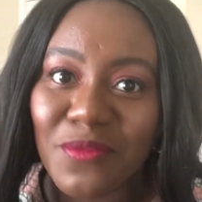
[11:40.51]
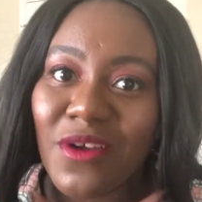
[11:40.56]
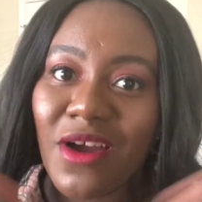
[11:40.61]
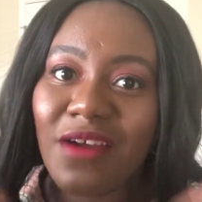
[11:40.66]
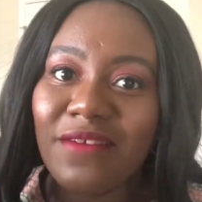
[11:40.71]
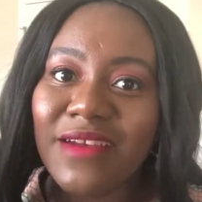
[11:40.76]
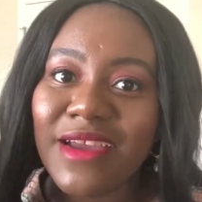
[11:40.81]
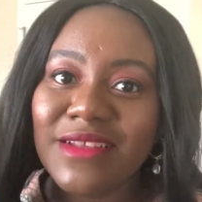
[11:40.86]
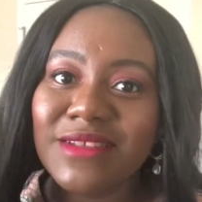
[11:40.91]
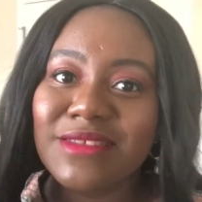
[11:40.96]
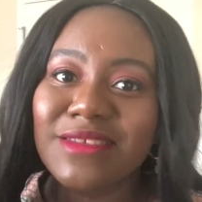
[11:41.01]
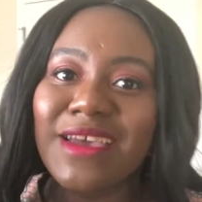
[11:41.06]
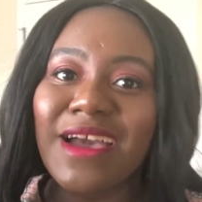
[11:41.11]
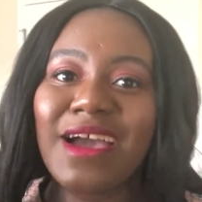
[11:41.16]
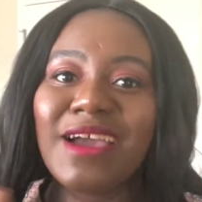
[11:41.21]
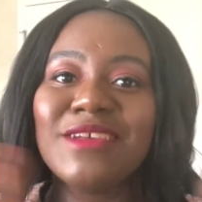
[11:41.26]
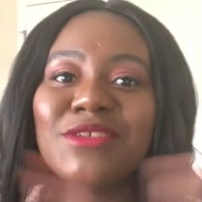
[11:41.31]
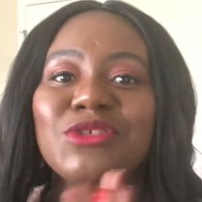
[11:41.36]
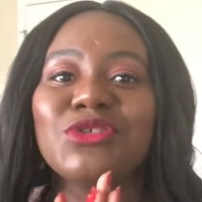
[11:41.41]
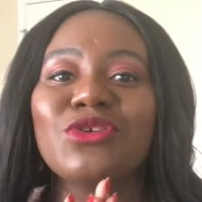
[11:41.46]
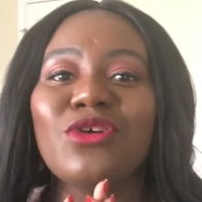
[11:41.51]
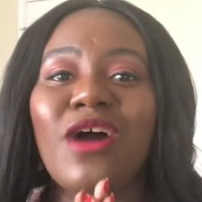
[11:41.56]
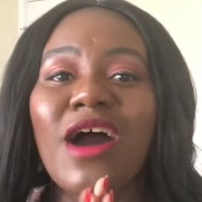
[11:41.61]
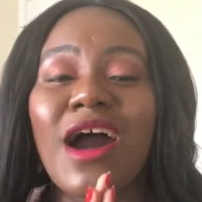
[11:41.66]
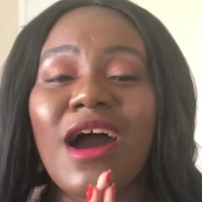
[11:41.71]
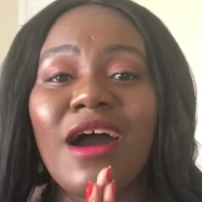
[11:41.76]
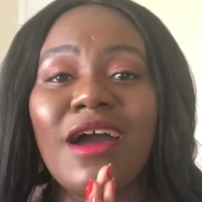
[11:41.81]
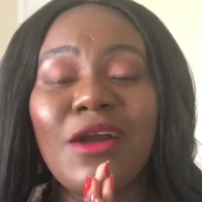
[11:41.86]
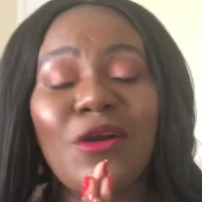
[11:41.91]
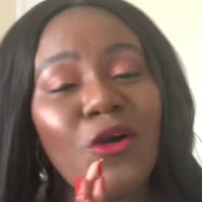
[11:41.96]
Alright guys, so
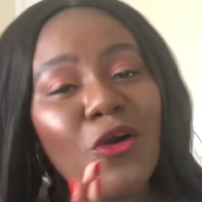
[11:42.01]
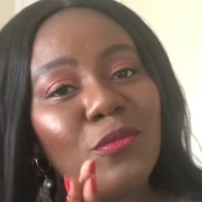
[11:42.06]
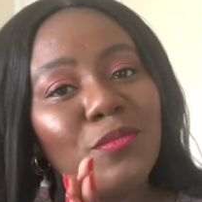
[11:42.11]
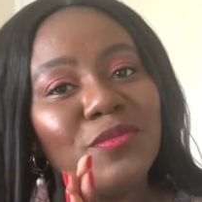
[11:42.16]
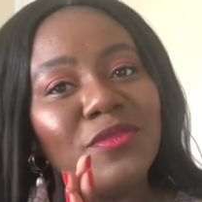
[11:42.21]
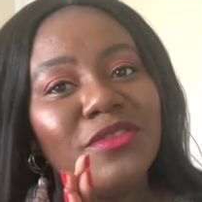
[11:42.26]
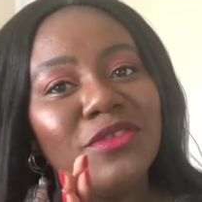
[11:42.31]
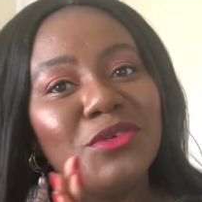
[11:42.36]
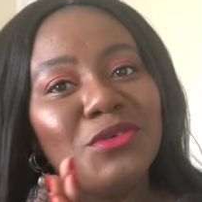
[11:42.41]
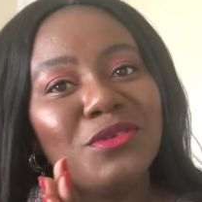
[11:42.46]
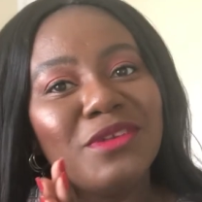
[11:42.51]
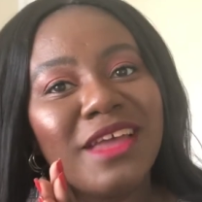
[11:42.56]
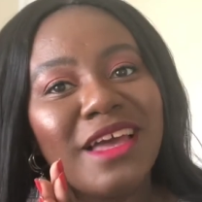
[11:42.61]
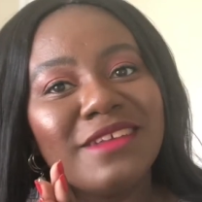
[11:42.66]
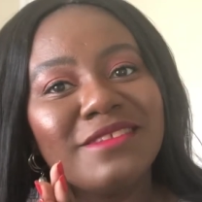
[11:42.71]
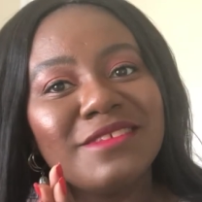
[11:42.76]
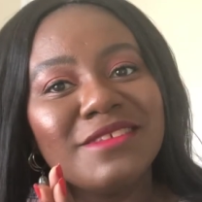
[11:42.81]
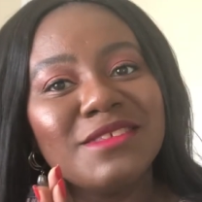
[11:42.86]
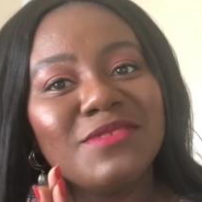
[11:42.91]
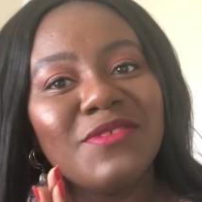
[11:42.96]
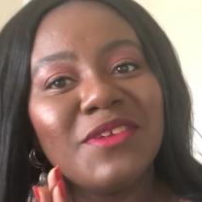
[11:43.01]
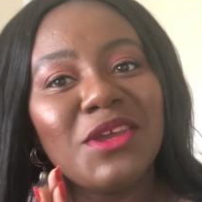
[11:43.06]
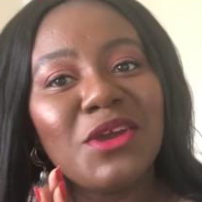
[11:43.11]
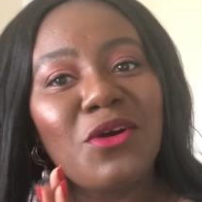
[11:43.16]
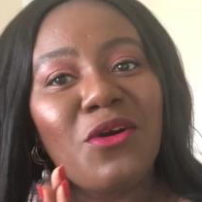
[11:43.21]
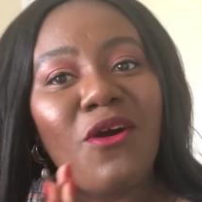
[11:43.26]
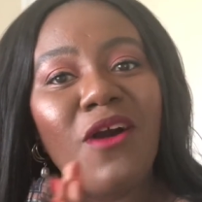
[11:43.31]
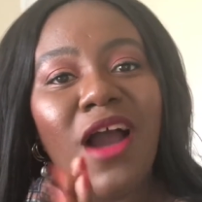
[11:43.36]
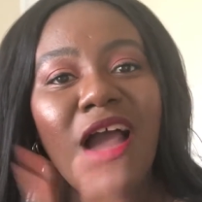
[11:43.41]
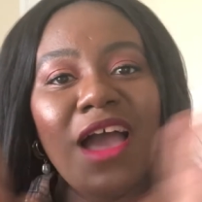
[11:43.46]
I hope you like this
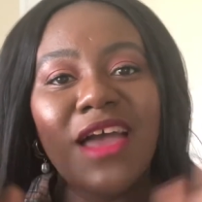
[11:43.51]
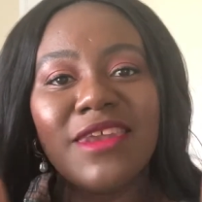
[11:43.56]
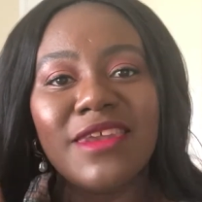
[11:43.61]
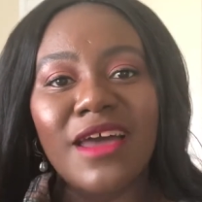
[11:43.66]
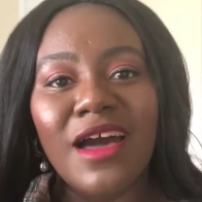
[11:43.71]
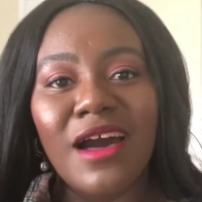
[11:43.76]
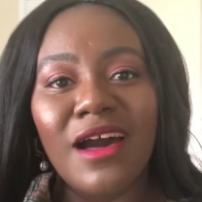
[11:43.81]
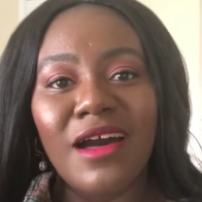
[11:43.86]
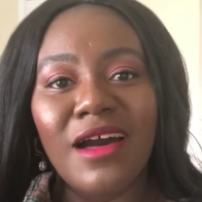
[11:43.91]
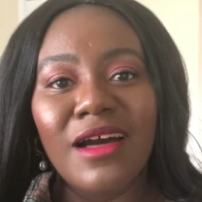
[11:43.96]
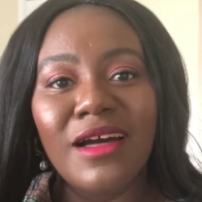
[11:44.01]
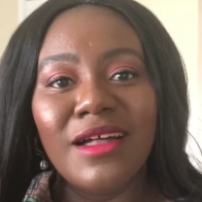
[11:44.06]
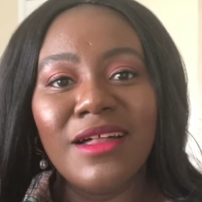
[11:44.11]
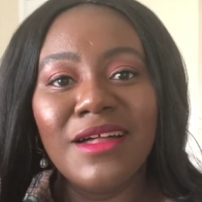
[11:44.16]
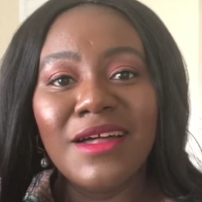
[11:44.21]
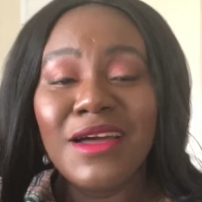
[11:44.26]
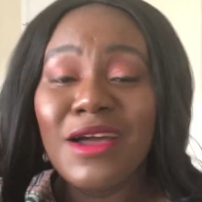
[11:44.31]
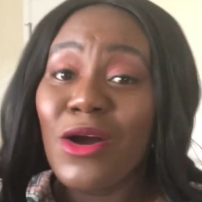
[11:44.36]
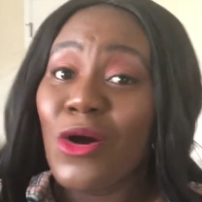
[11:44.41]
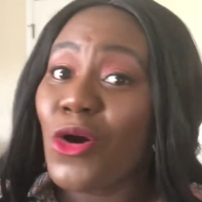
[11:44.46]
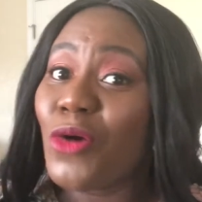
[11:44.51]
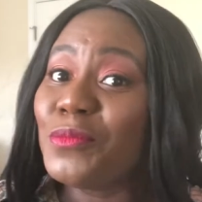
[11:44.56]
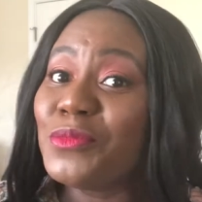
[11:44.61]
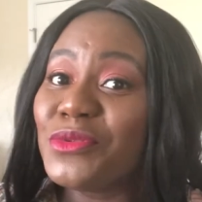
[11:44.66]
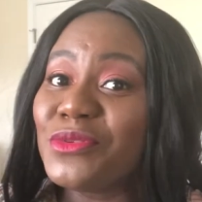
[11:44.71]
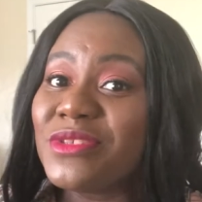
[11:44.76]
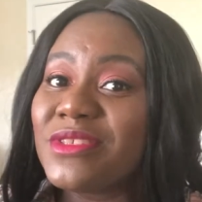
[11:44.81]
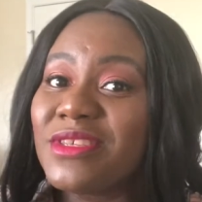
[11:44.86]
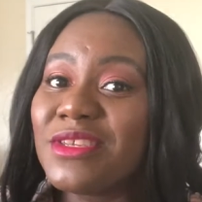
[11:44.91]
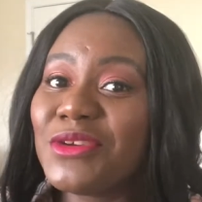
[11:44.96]
video and I hope
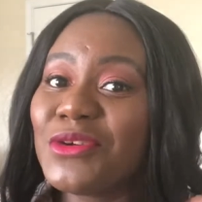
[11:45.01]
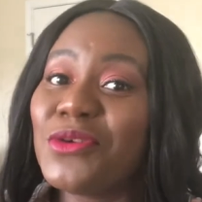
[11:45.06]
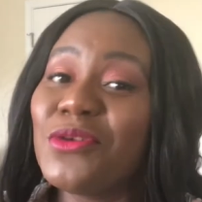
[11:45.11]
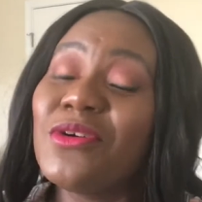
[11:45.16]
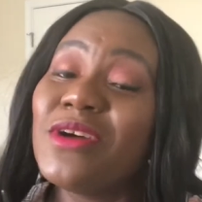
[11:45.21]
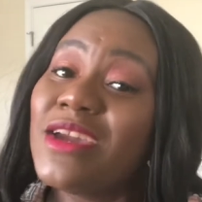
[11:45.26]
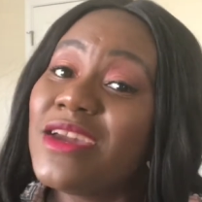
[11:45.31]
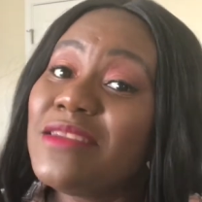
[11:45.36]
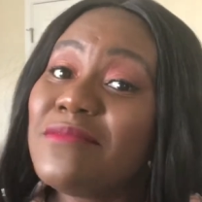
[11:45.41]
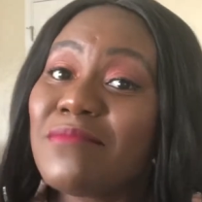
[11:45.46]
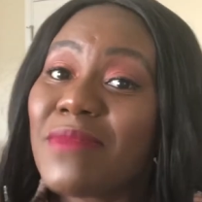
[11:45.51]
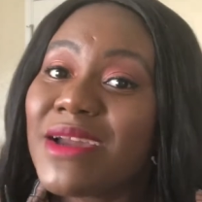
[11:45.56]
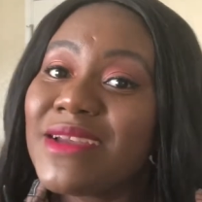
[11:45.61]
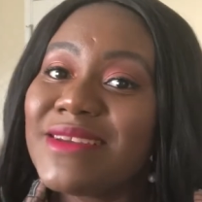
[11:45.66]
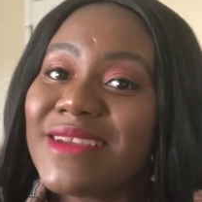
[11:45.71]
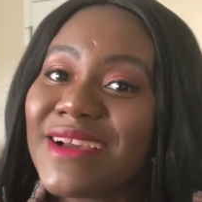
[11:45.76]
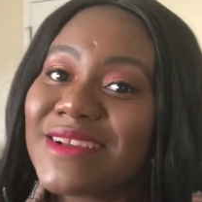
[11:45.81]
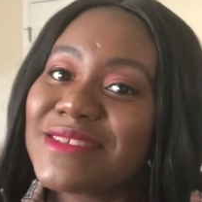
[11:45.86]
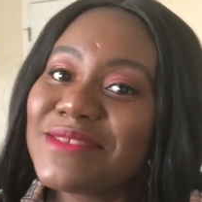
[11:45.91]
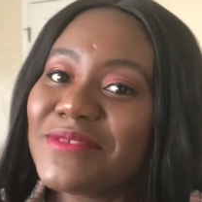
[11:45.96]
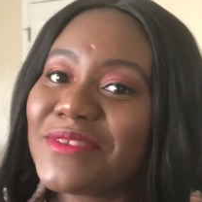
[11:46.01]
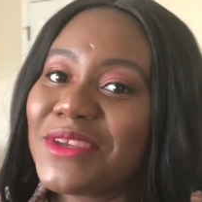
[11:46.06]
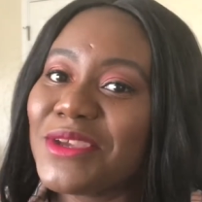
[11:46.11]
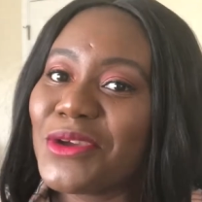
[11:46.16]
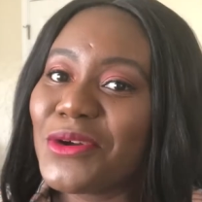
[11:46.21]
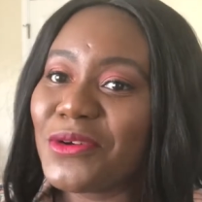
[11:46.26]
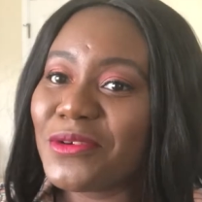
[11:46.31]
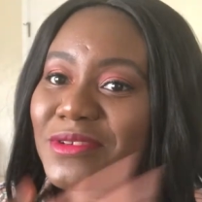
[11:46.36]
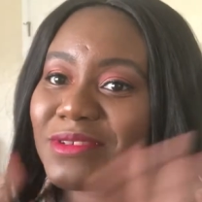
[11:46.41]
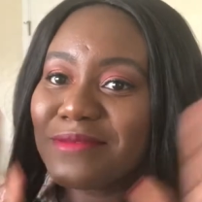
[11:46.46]
to see you in my next
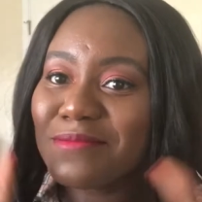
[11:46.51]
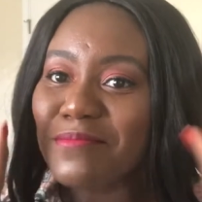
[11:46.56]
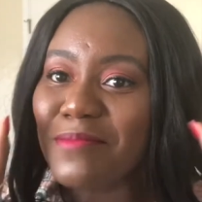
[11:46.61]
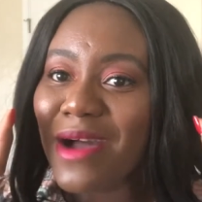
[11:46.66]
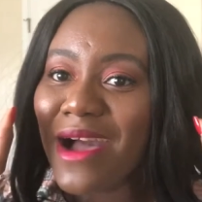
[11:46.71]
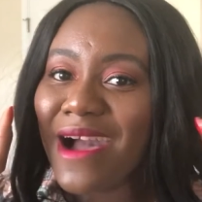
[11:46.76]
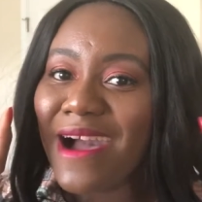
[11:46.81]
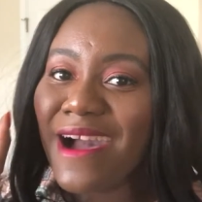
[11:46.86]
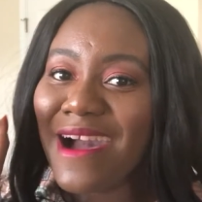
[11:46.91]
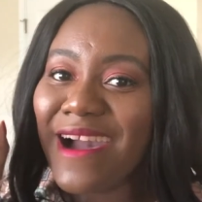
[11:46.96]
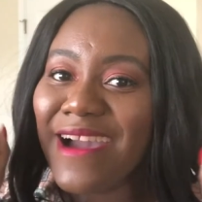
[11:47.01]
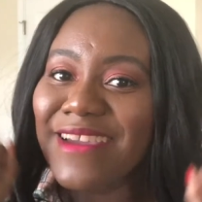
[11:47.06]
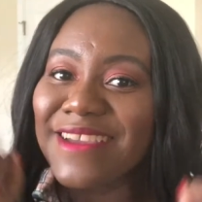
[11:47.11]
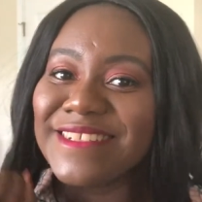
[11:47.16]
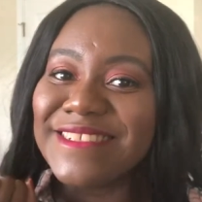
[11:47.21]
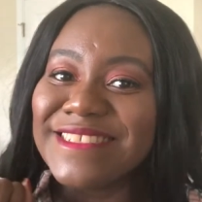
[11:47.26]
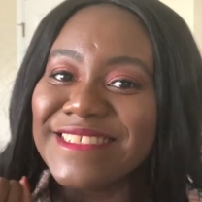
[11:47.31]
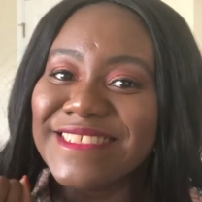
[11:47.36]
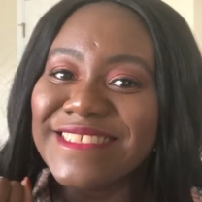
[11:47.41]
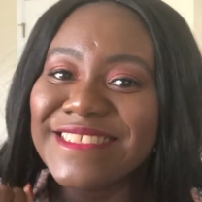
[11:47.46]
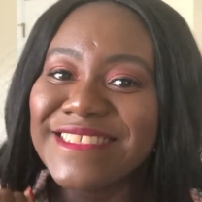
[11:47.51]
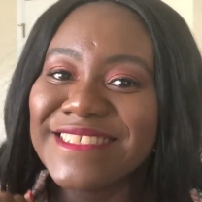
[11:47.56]
video. Bye!